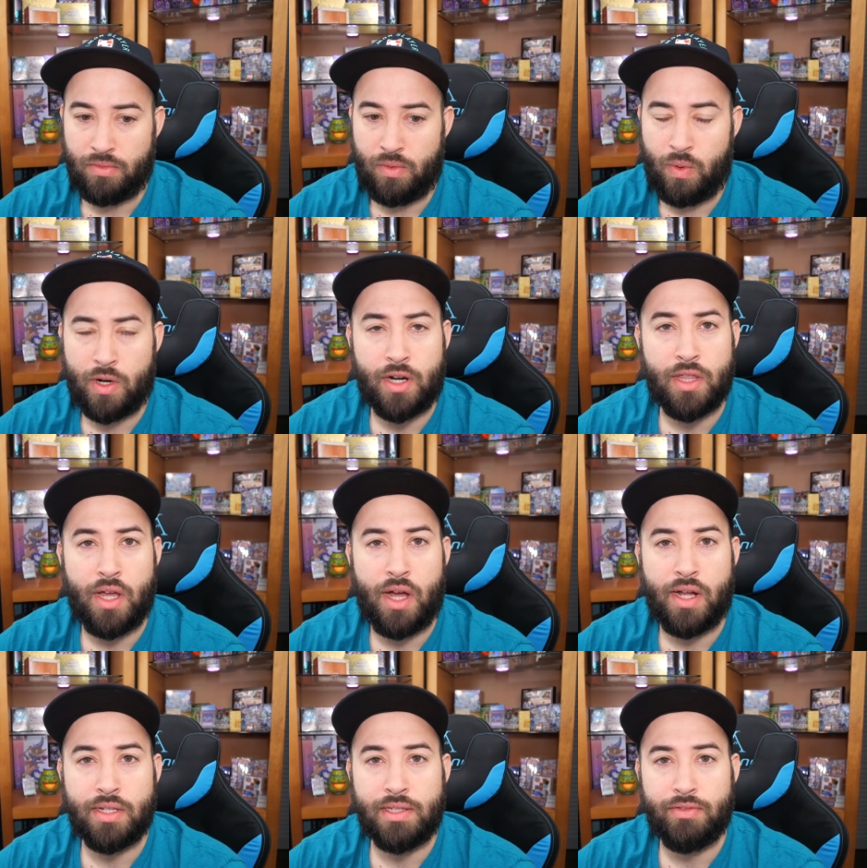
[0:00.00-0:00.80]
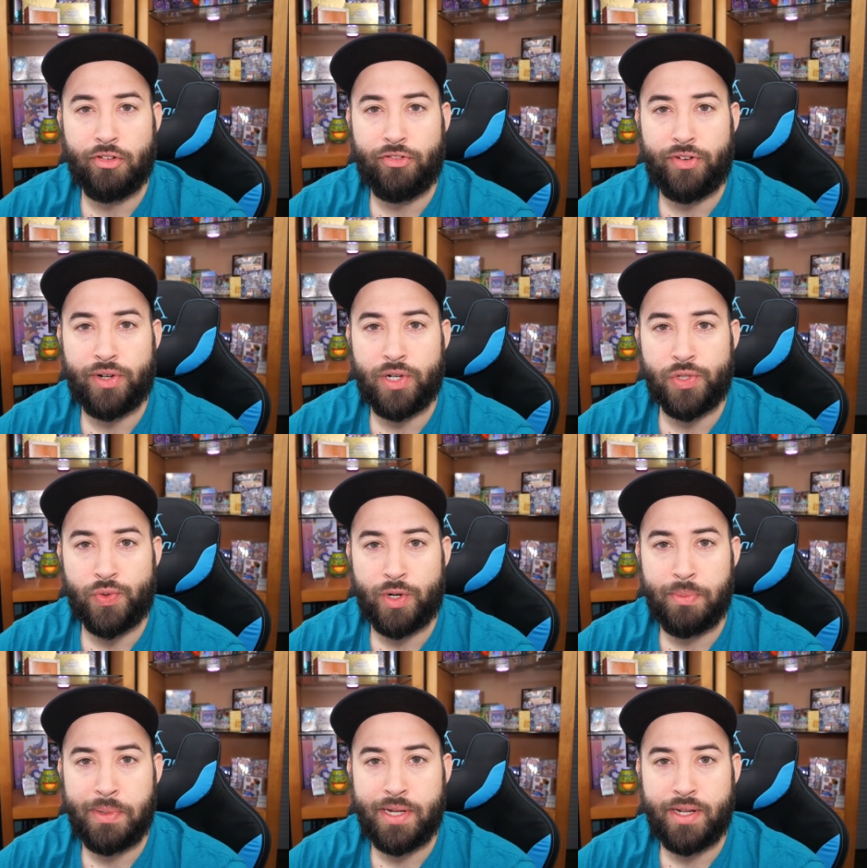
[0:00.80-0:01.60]
What are the odds of a Pharaoh's
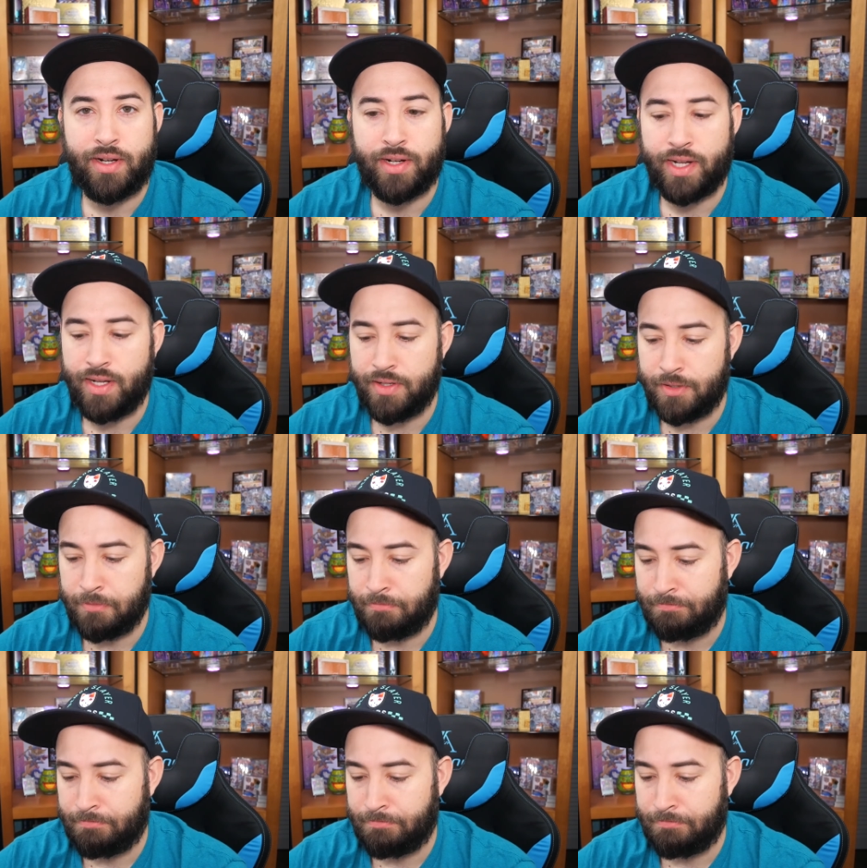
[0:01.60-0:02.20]
rare being in here, guys?